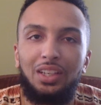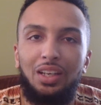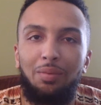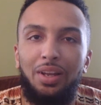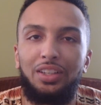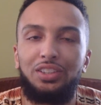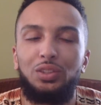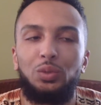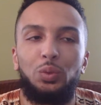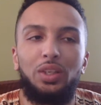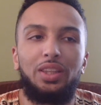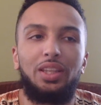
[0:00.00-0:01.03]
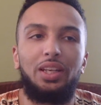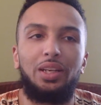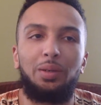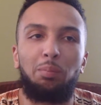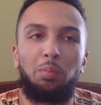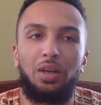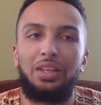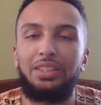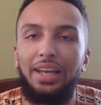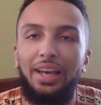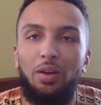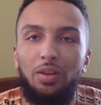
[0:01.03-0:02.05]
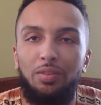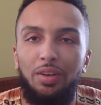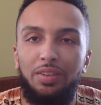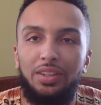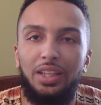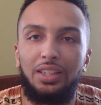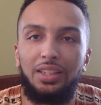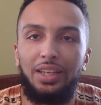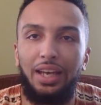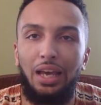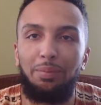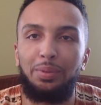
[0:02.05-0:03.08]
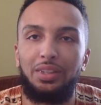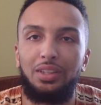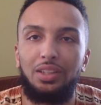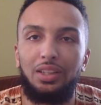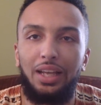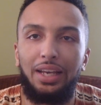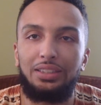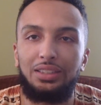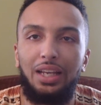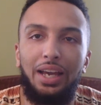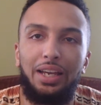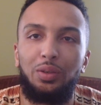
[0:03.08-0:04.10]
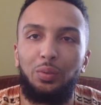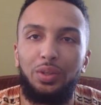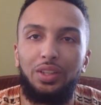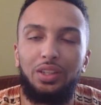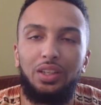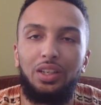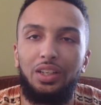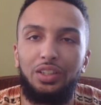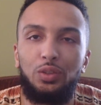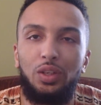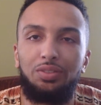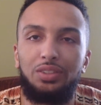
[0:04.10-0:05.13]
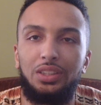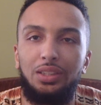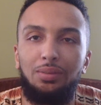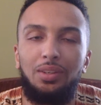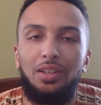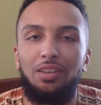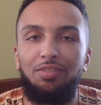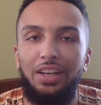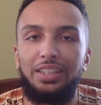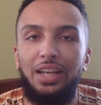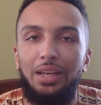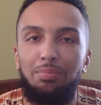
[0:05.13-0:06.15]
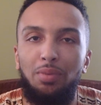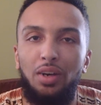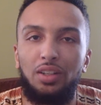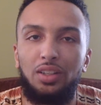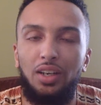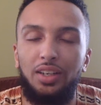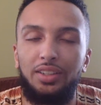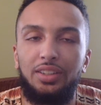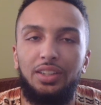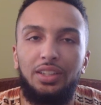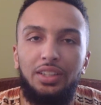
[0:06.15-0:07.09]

coming at you with a breakdown of everything that happened last night with UFC Fight Night Moncton